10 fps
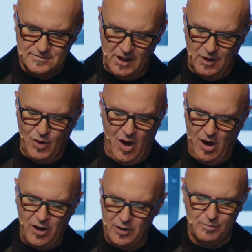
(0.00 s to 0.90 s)
Oh,
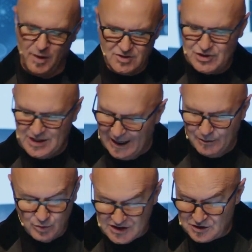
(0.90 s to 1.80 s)
how much
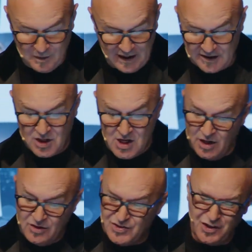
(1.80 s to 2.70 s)
time we spend
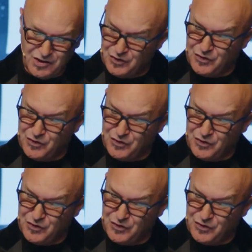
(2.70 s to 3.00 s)
in such